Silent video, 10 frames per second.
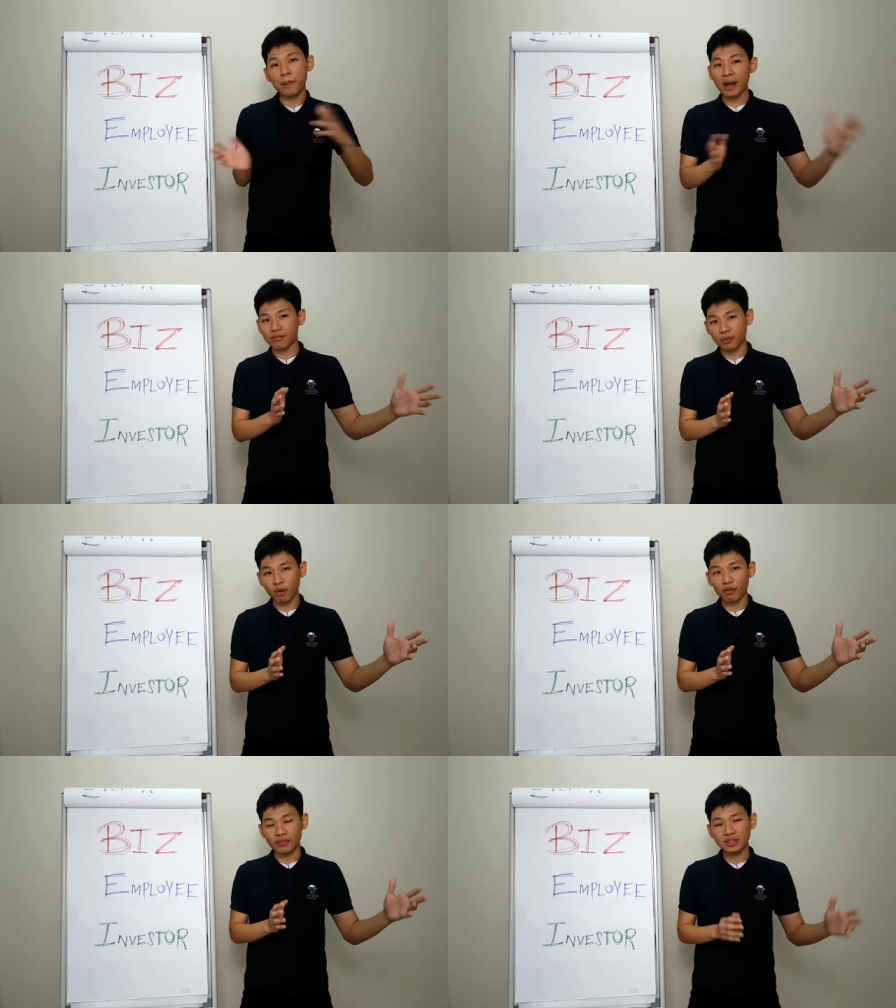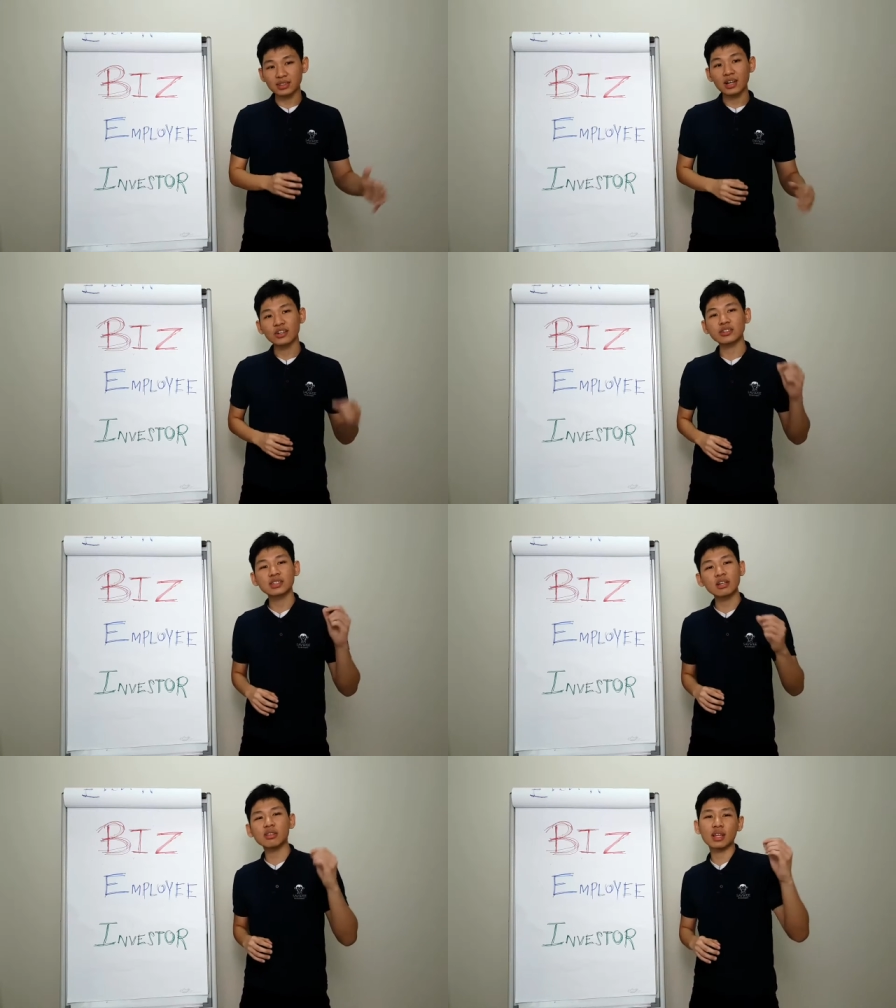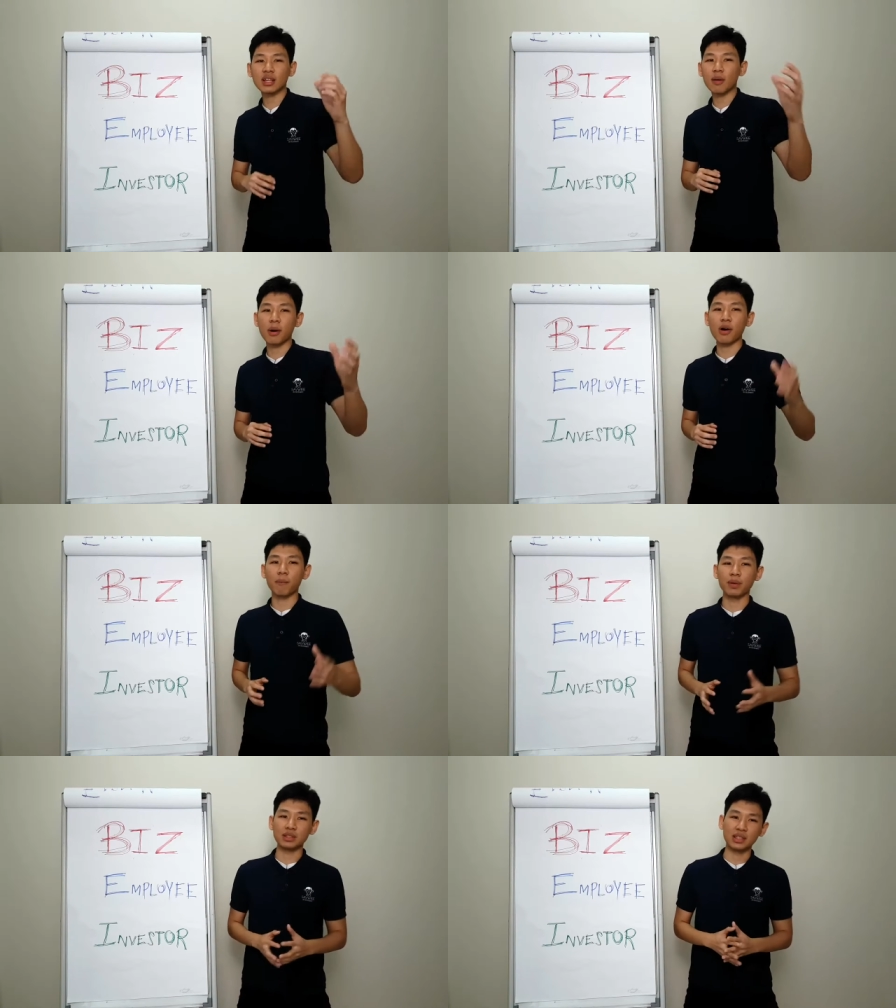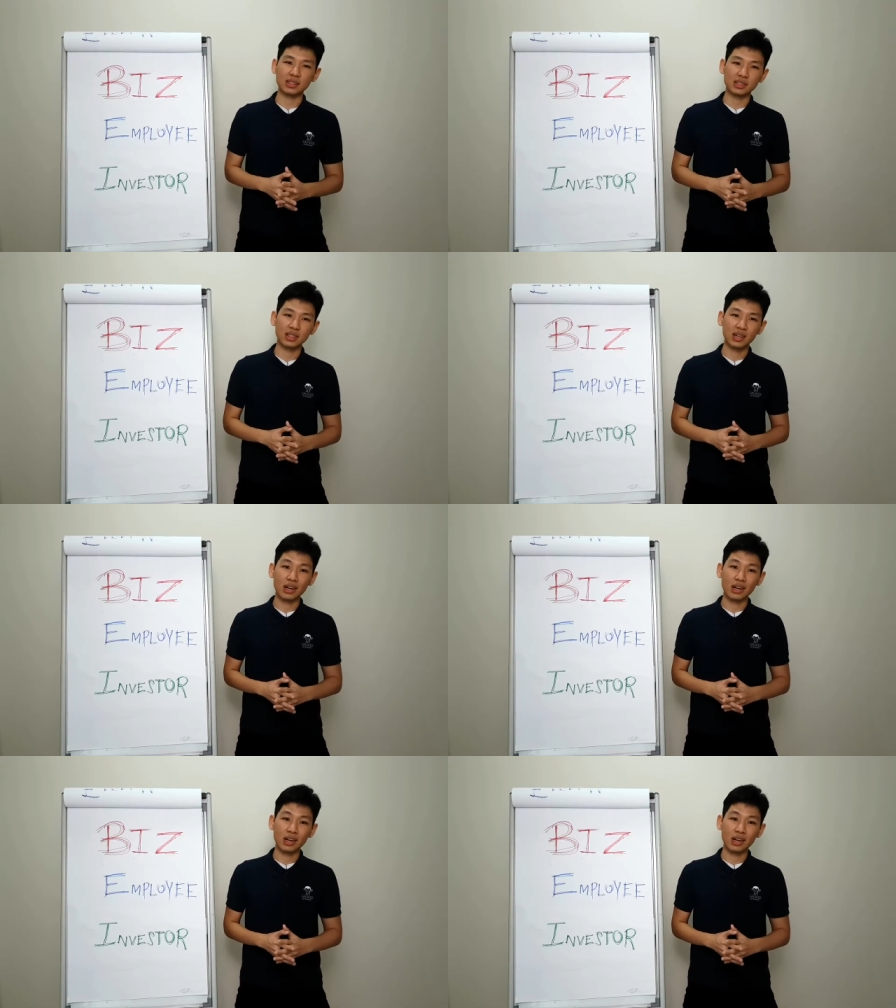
back from office, you're still thinking about your business